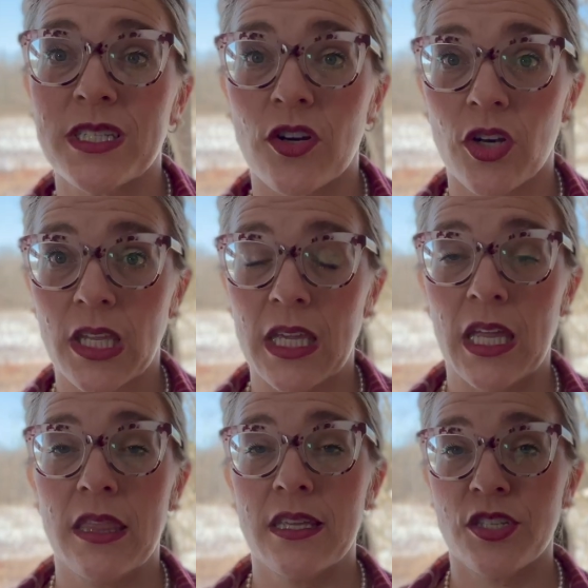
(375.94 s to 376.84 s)
started
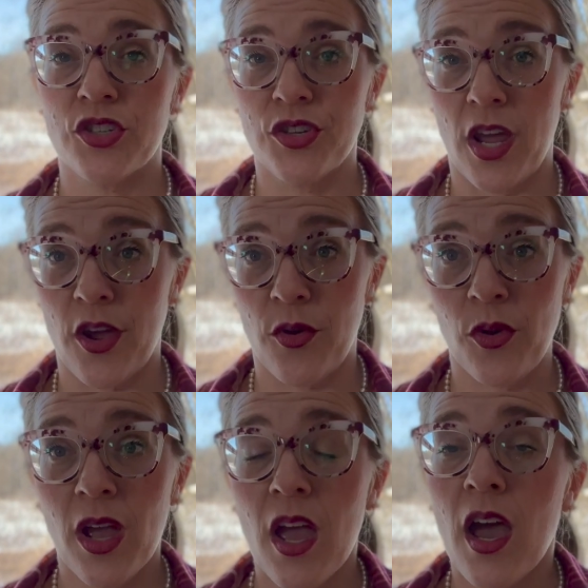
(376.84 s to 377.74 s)
getting this snow.
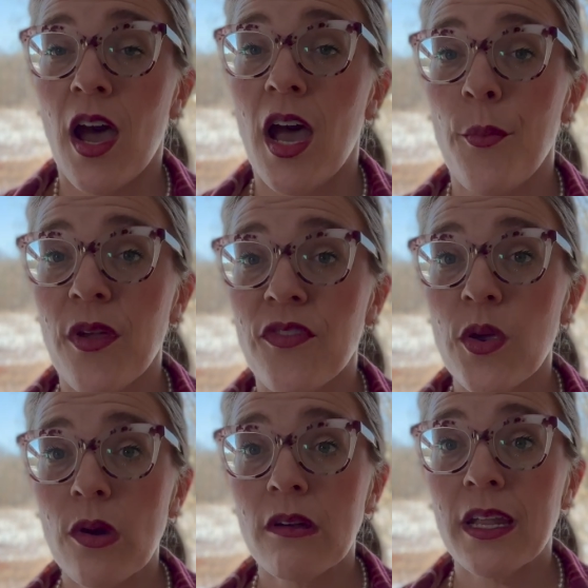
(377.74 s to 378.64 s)
Um, if
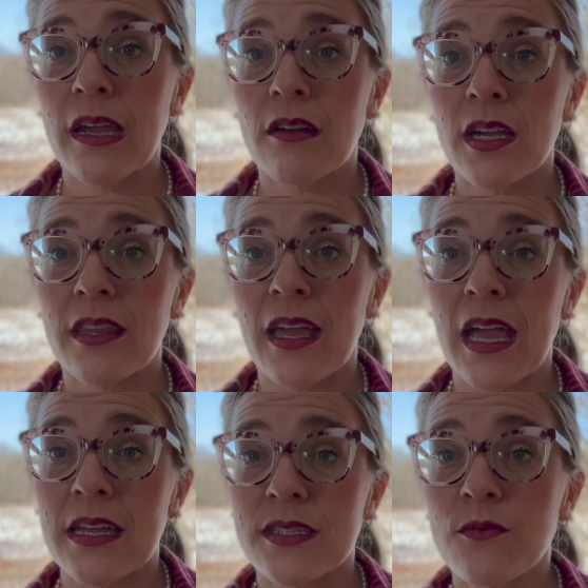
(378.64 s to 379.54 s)
you are in an area that
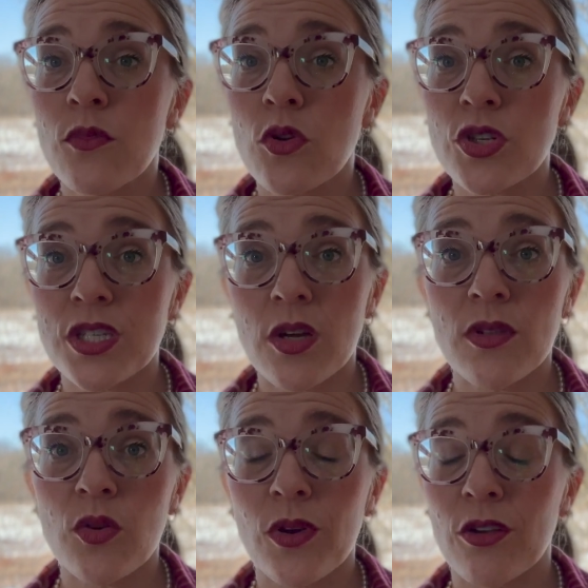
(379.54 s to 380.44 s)
has more snow
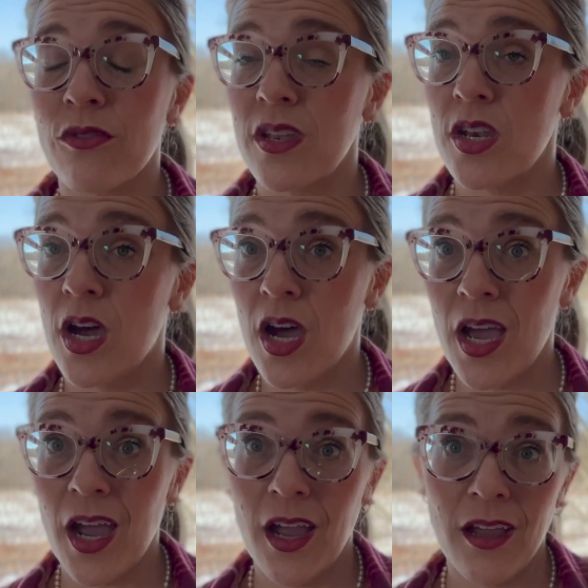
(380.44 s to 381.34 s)
in the winter than
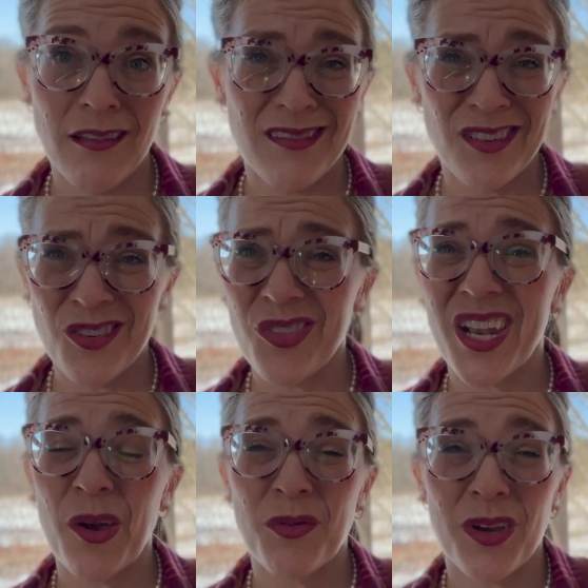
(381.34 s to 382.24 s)
not, I don't know that
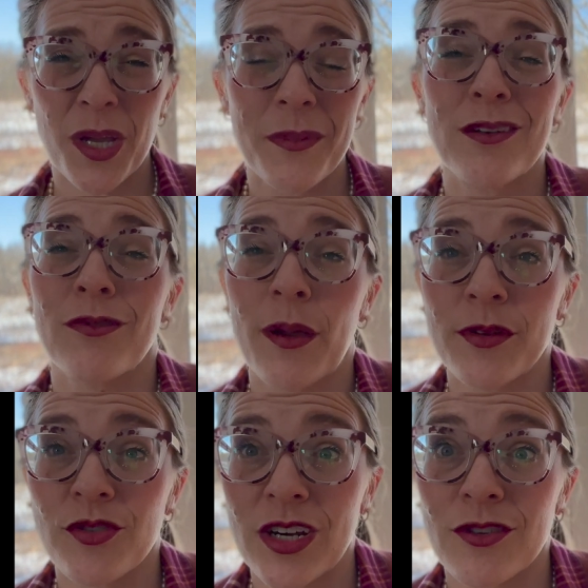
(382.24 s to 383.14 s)
I would recommend rabbit
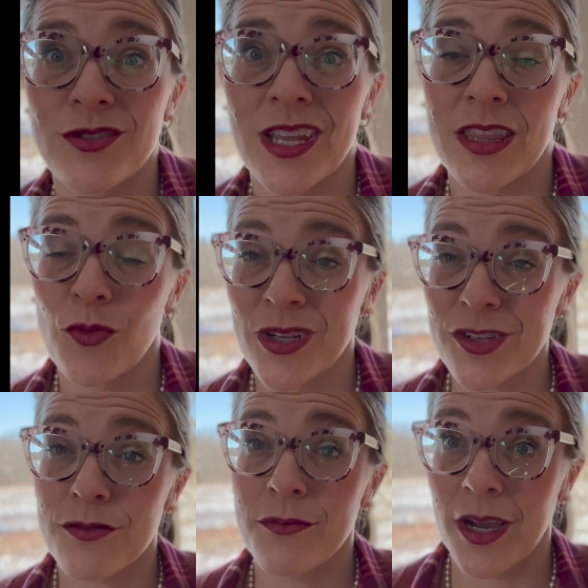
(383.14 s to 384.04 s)
tractors in the
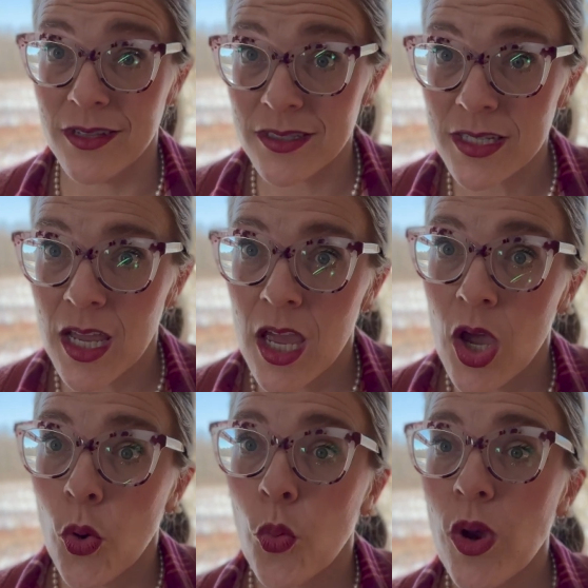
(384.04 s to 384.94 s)
winter months.
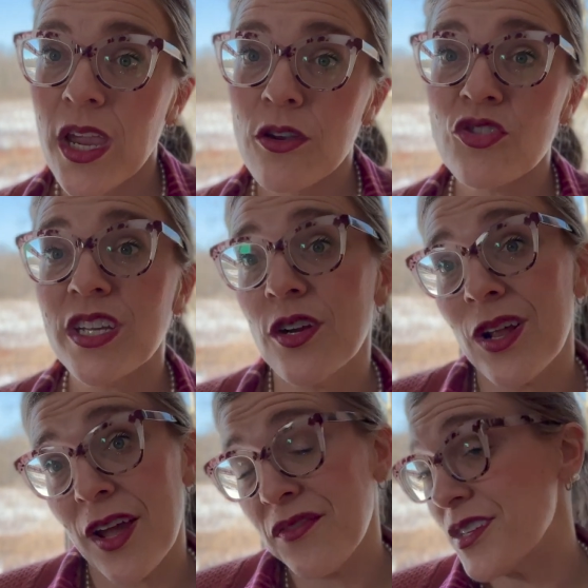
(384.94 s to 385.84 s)
We usually don't
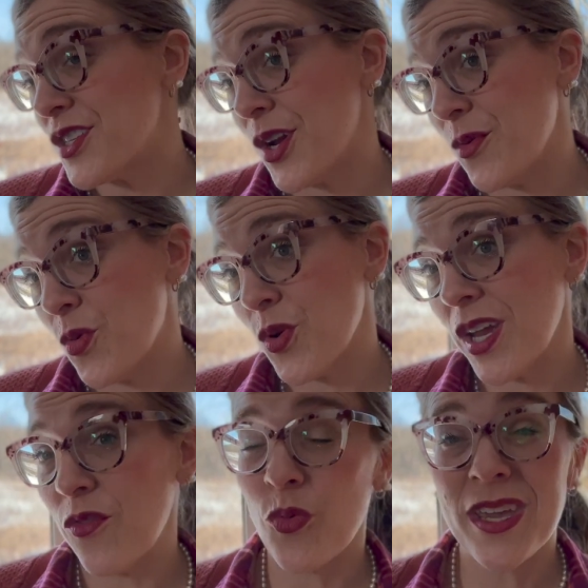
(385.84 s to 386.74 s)
have the snow, or
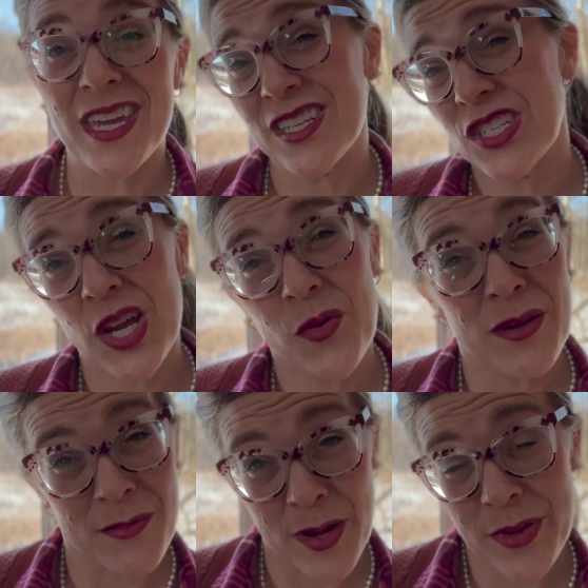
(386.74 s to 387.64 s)
if we get snow,
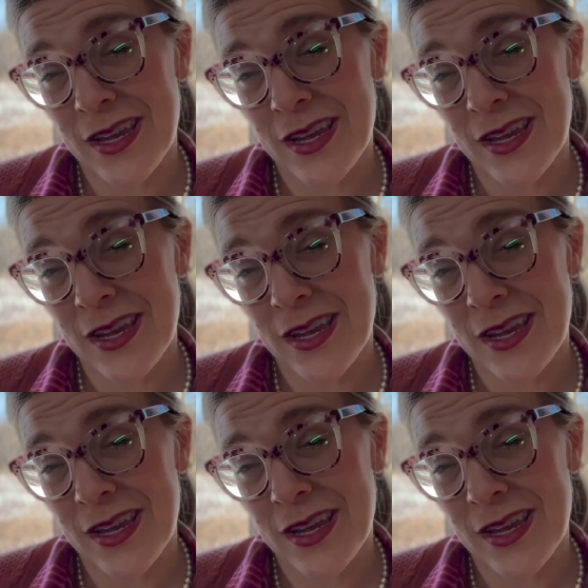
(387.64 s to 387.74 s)
it might be